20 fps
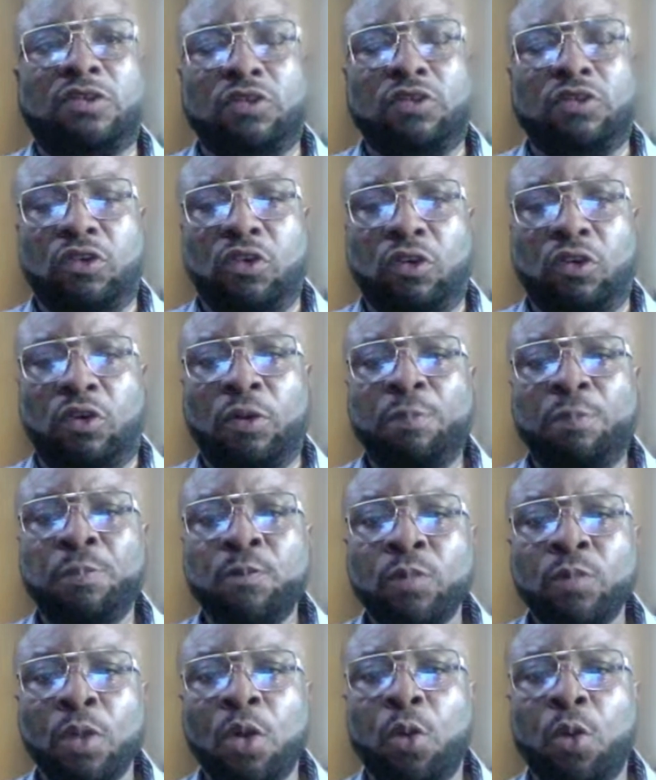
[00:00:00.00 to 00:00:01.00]
good,
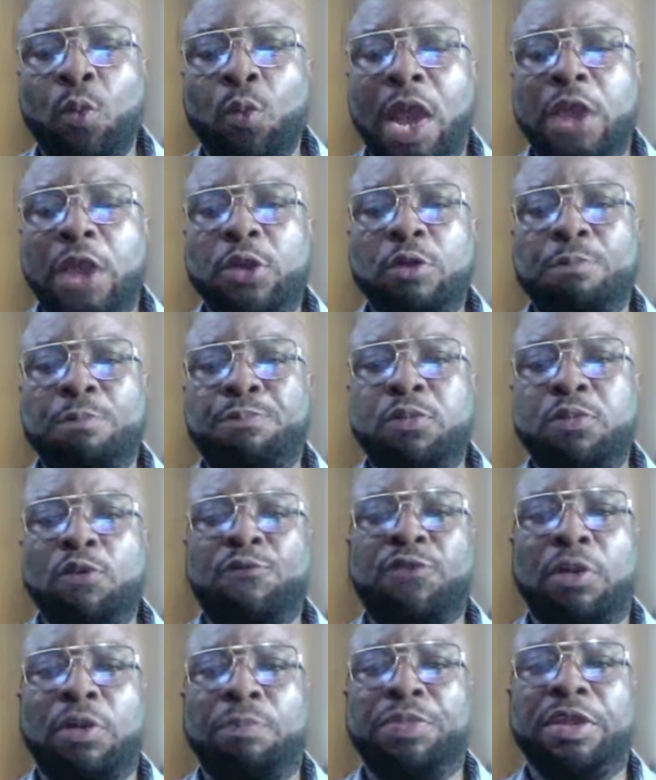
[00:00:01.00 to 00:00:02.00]
where you pull
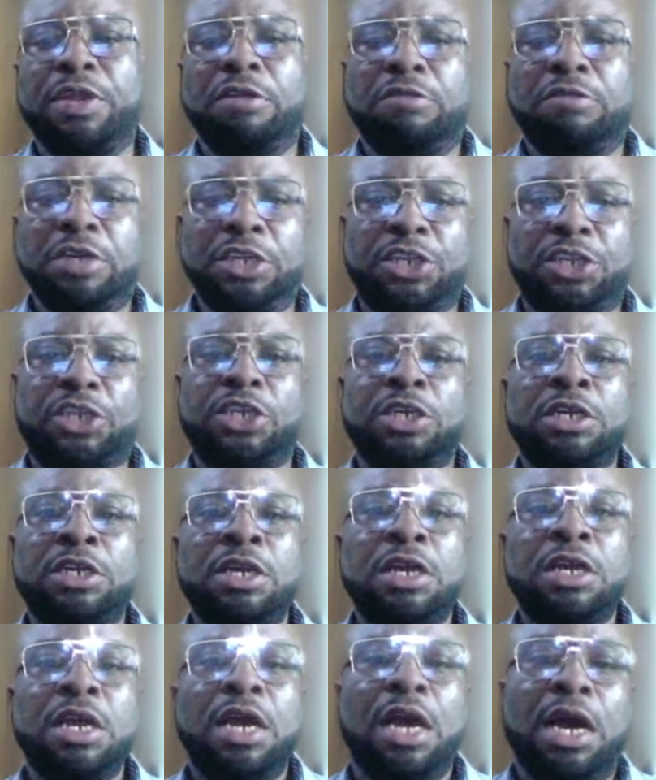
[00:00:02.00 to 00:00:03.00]
from the rich
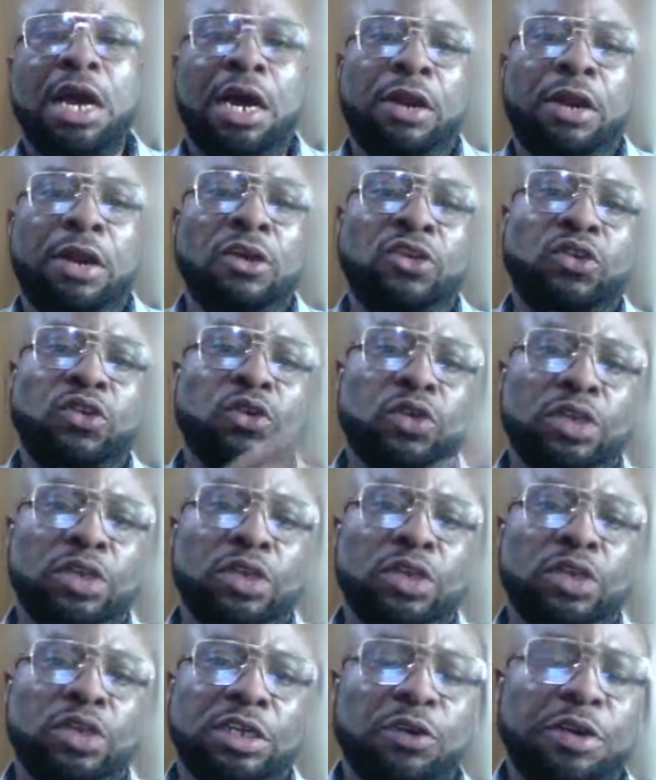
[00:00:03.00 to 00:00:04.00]
and also give
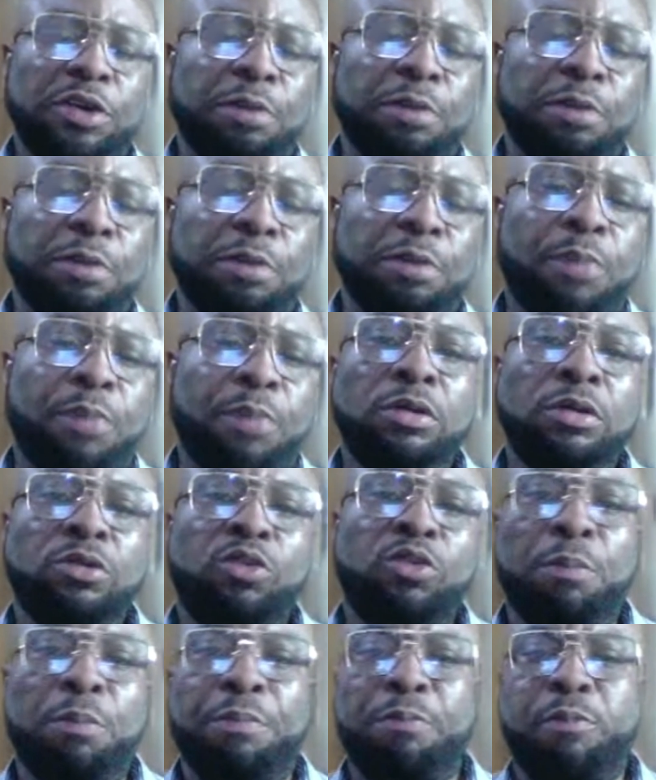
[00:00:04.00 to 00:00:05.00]
to the poor to
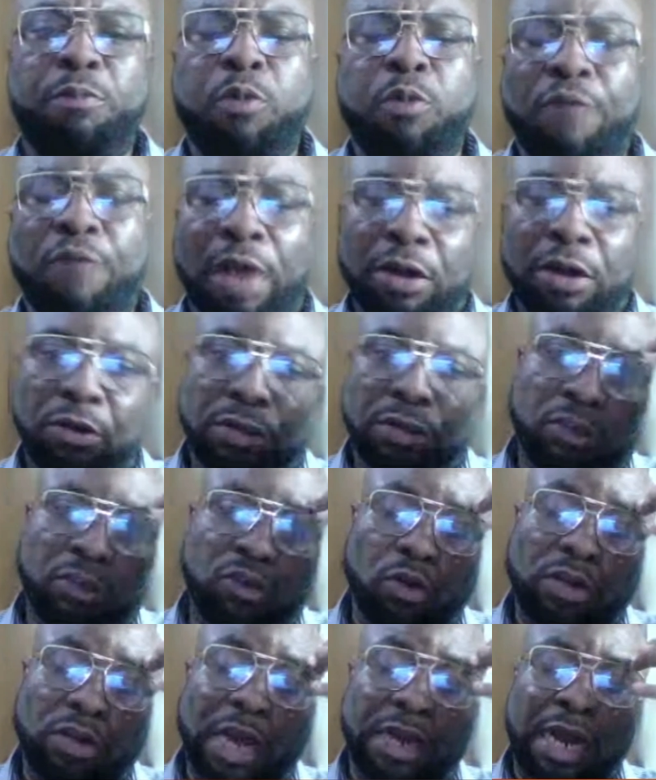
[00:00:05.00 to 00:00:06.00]
provide those. So
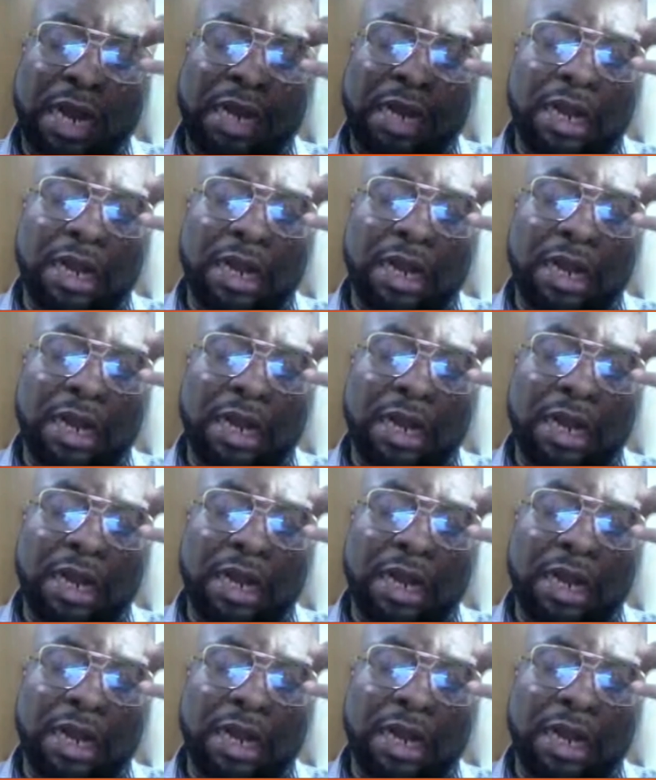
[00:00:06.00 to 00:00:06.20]
that was